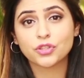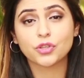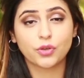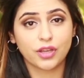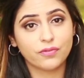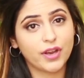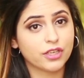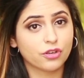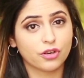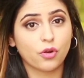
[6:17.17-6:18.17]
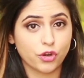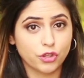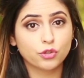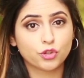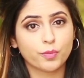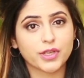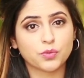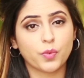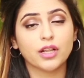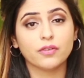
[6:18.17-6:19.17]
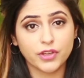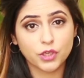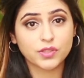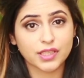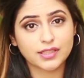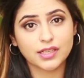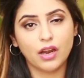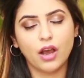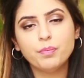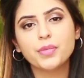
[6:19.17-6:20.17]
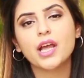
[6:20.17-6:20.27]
So you can find her on YouTube as well. Her videos are still up.